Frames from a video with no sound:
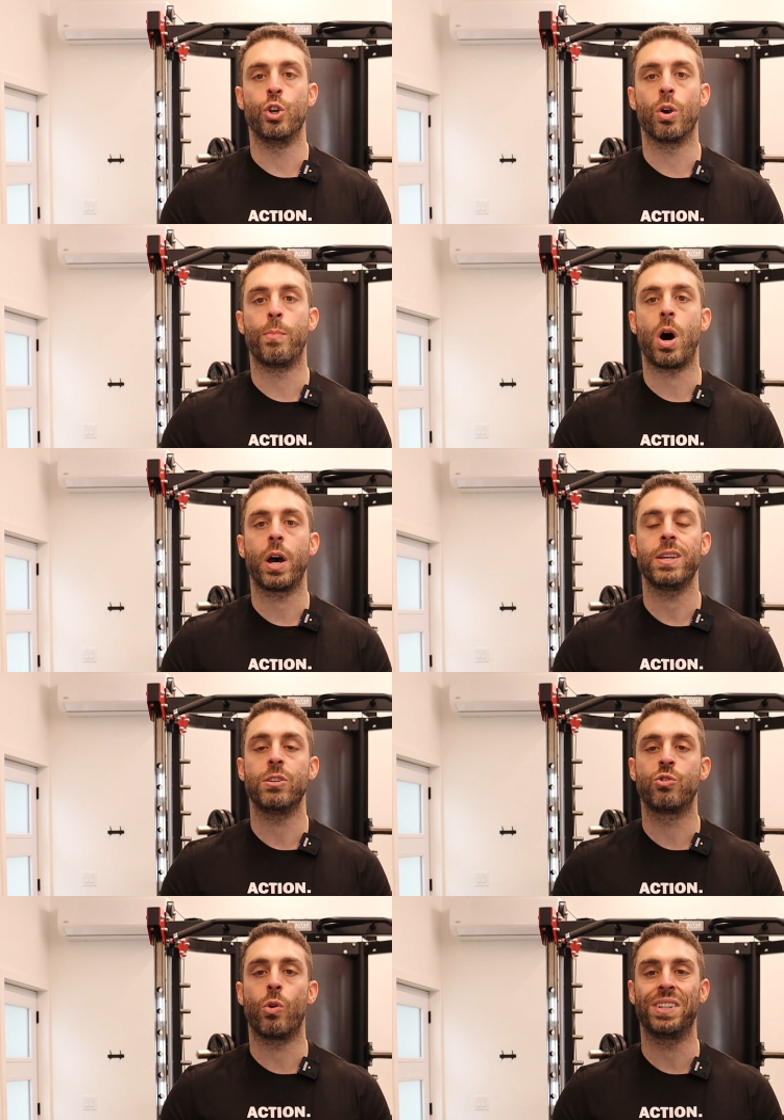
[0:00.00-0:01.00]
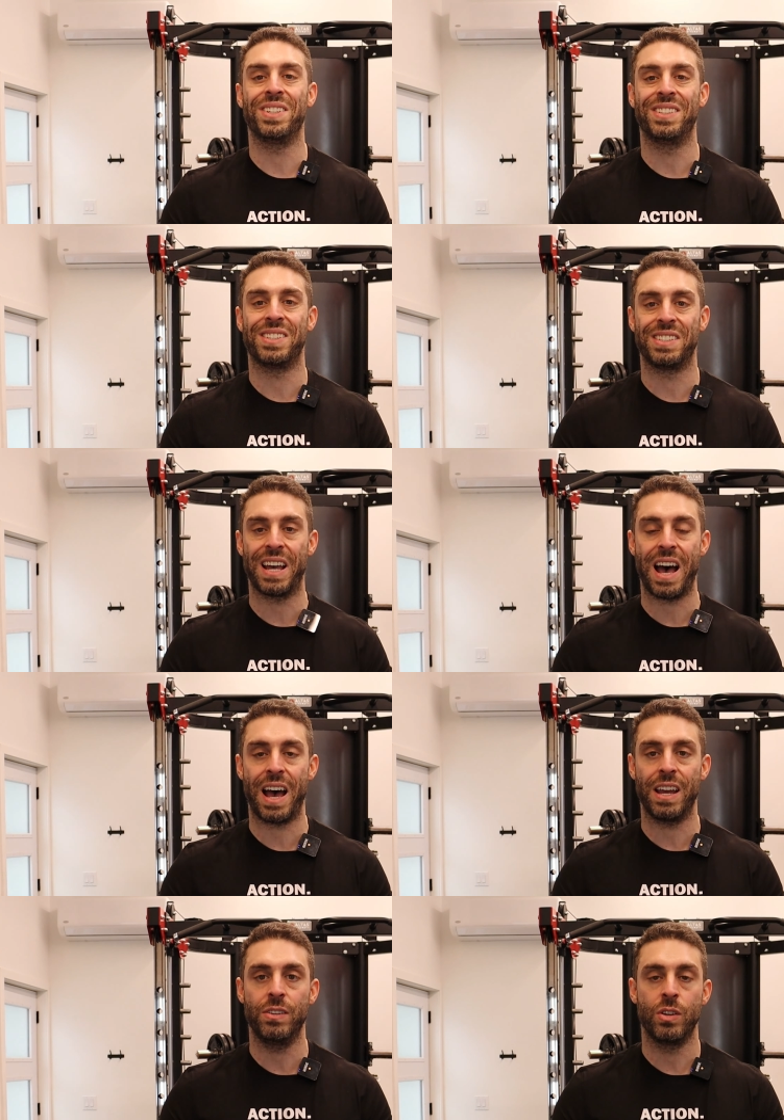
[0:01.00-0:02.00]
your body is going to
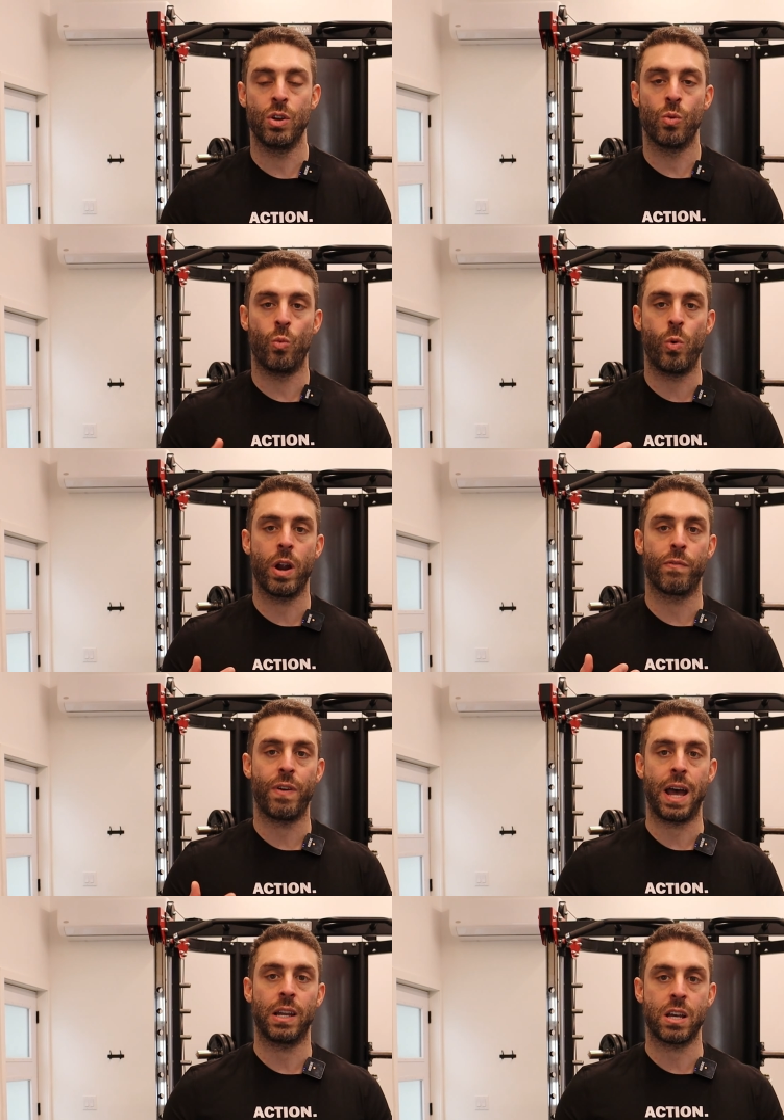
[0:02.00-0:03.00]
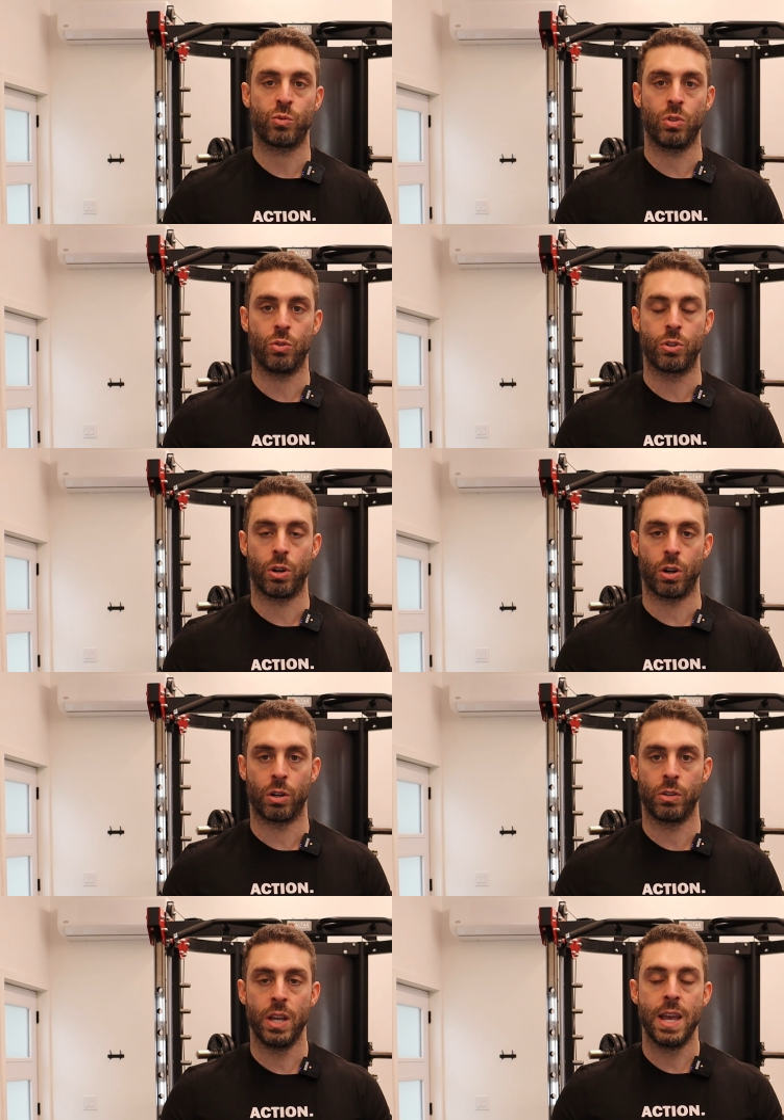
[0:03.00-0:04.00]
decide where fat loss will
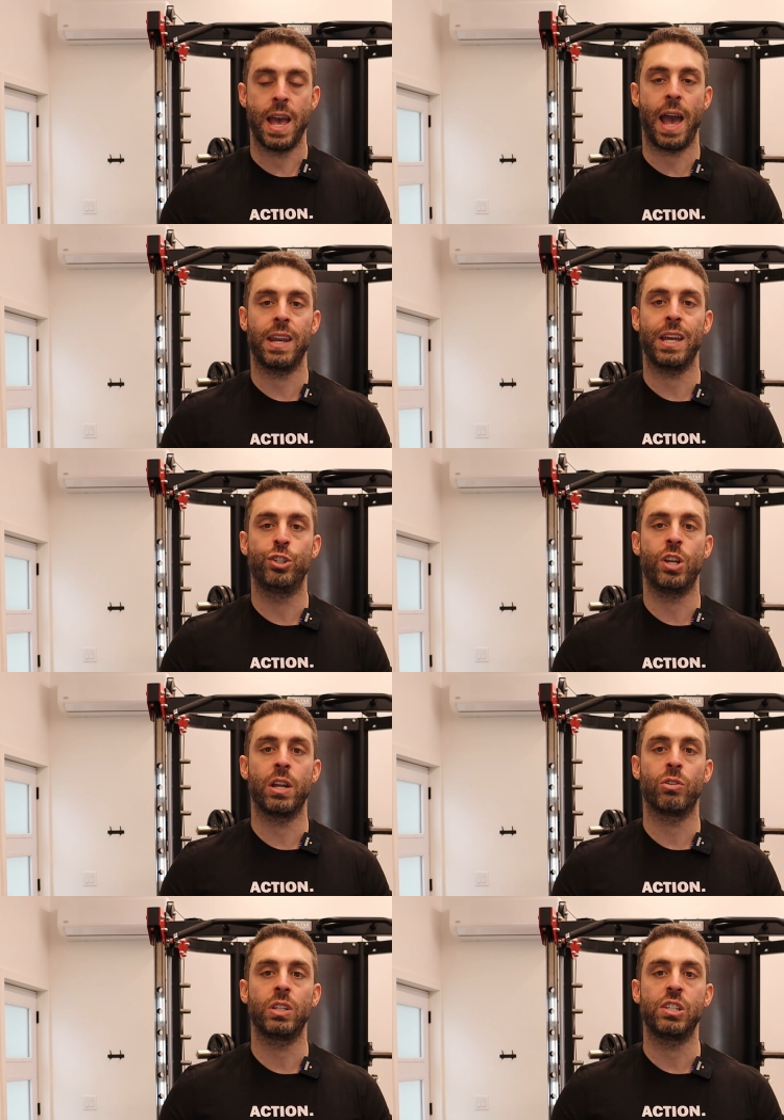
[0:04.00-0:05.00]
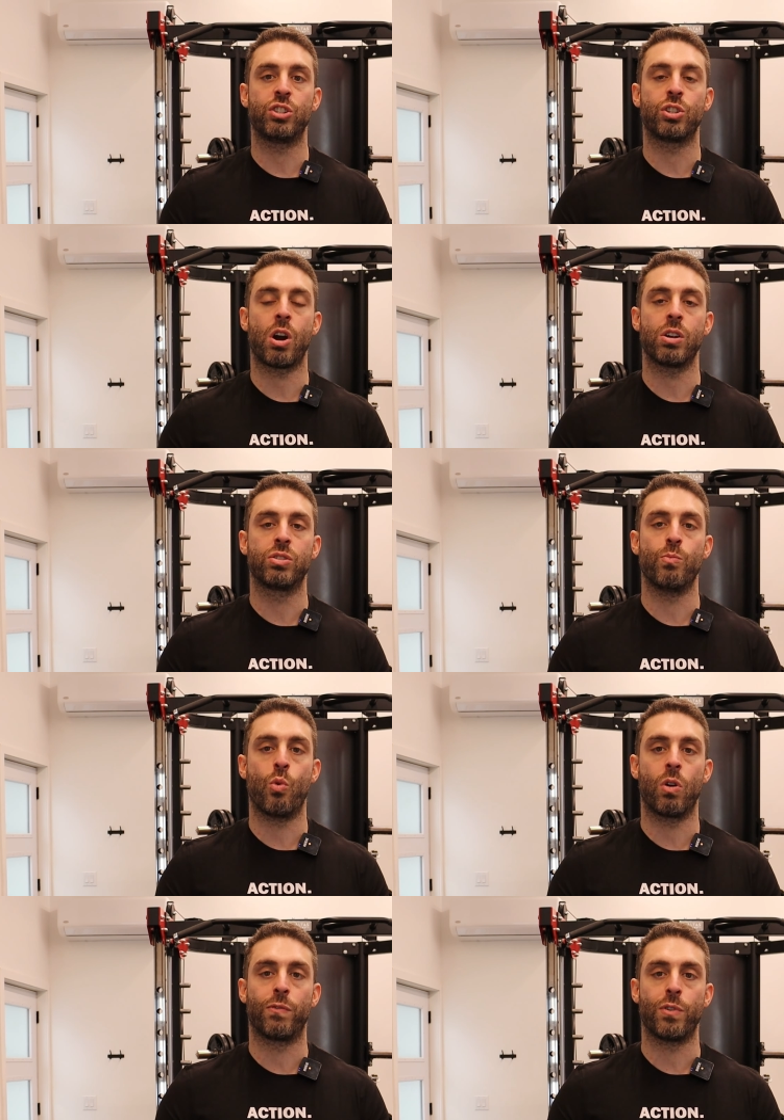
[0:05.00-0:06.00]
occur. And it generally starts
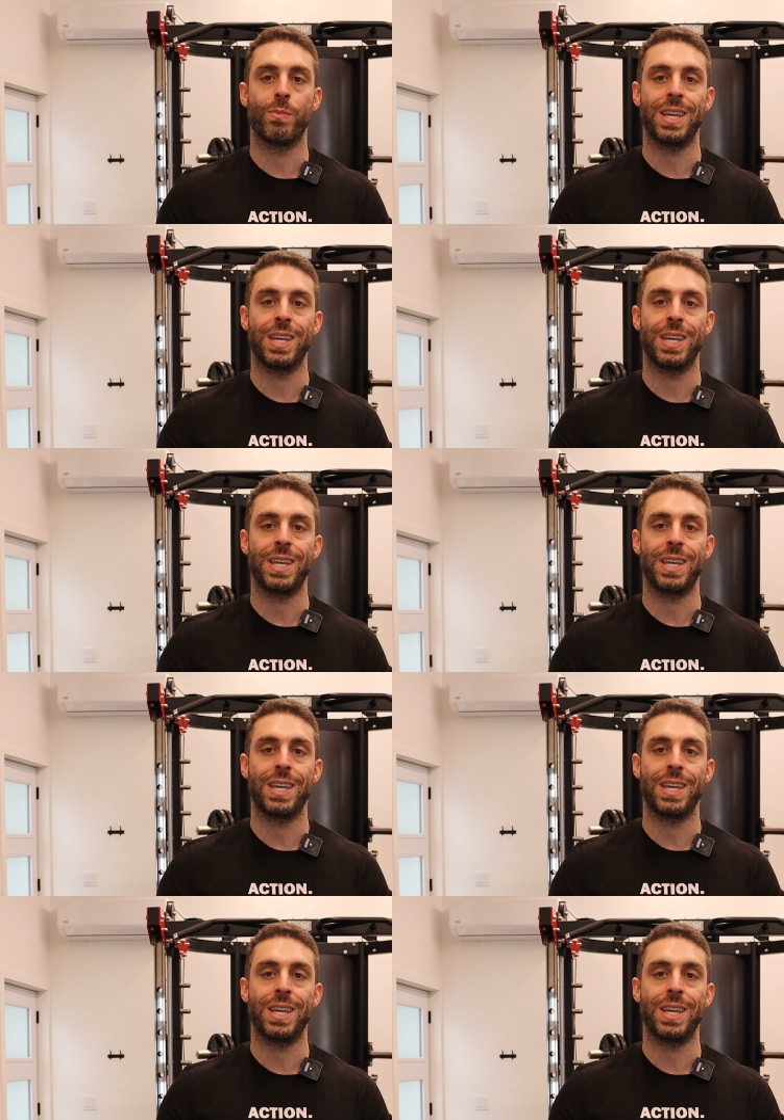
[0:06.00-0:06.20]
more from